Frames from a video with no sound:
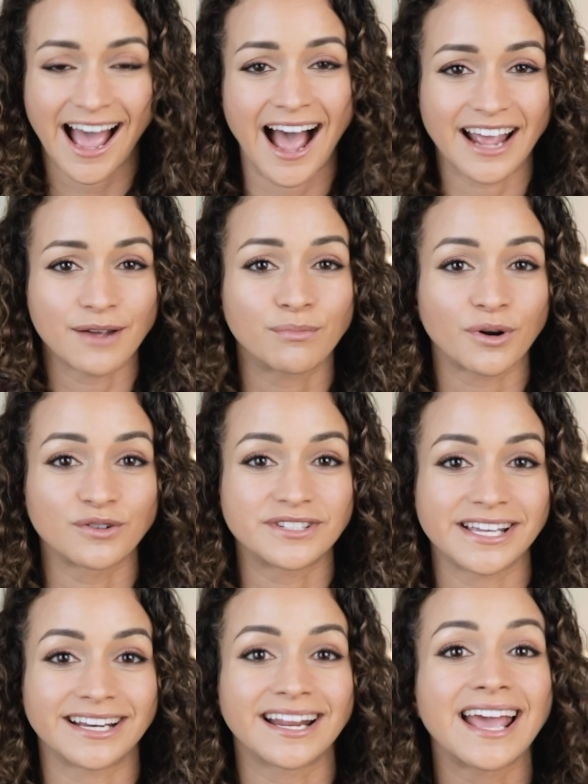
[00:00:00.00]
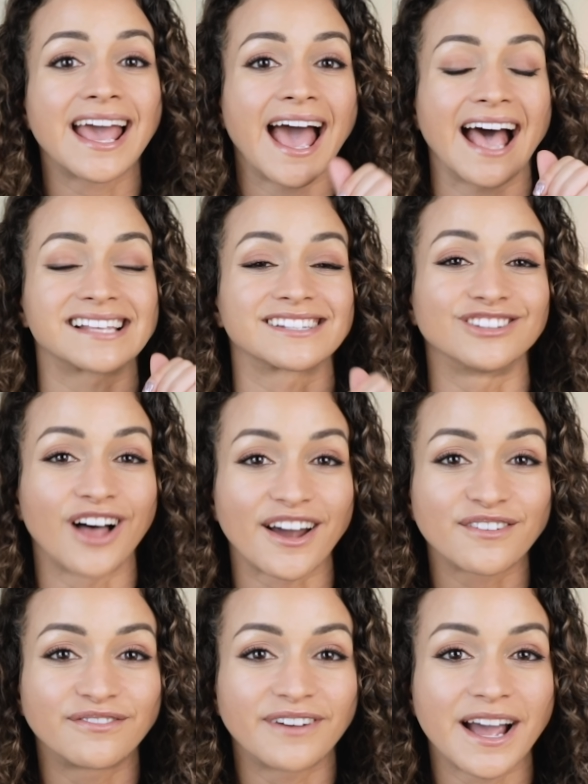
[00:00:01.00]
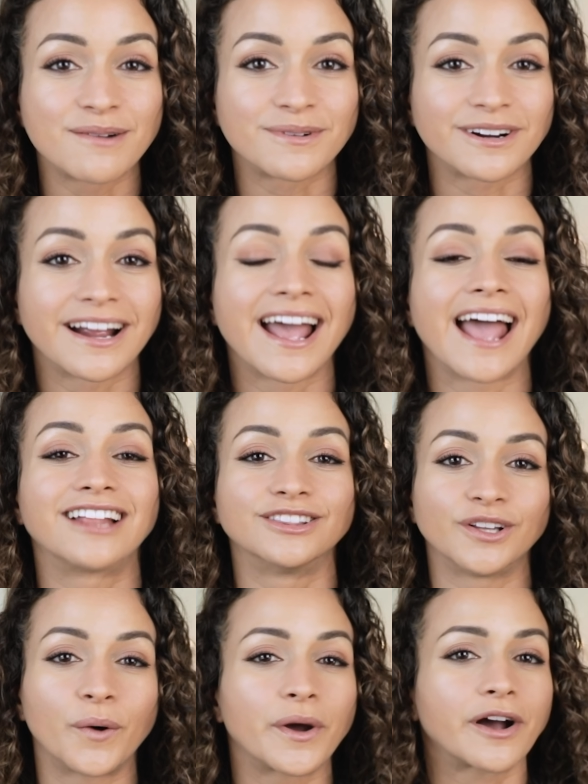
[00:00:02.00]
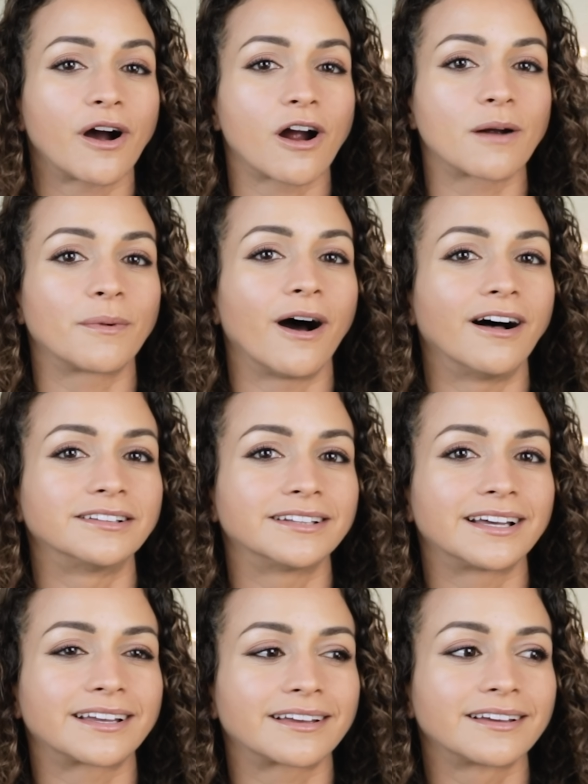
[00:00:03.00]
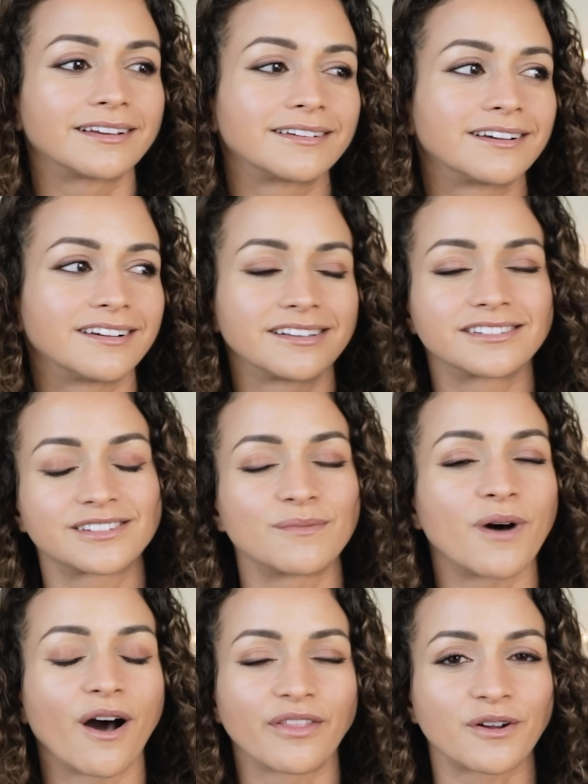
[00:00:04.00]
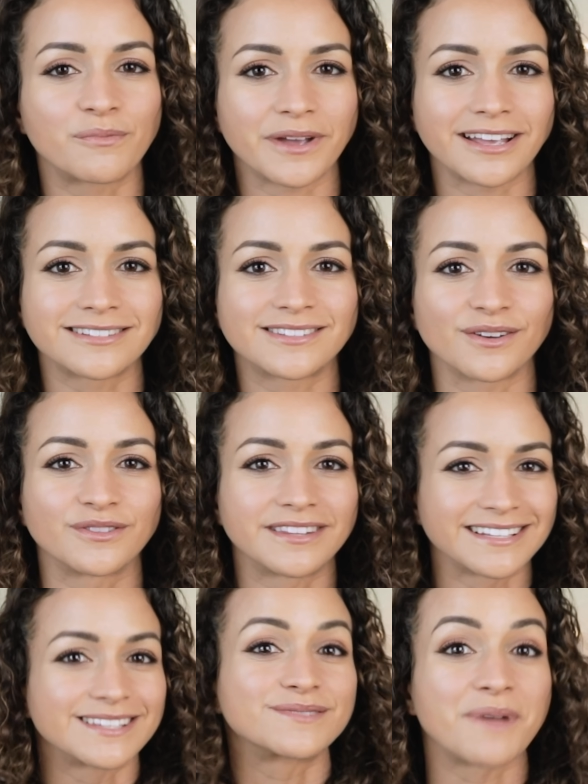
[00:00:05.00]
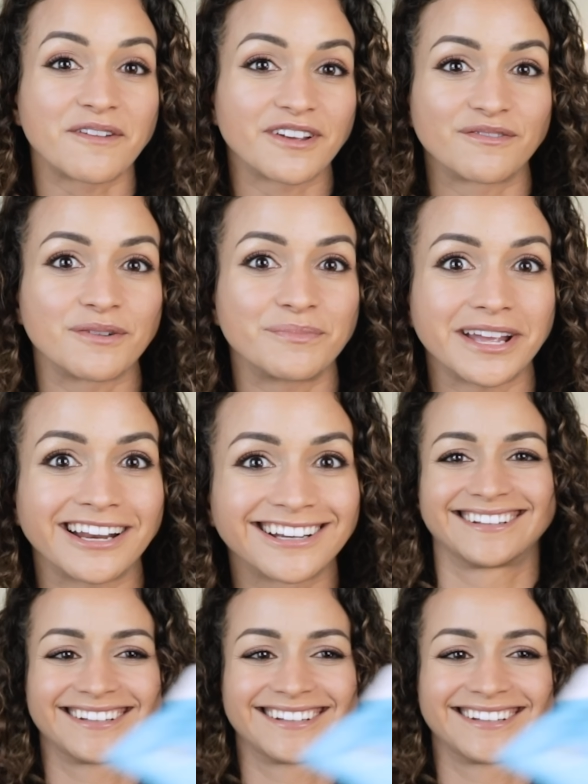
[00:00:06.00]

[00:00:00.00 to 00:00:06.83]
High in protein, has a lot of fiber, and low in carb, unlike some other beans. So this is my favorite bean.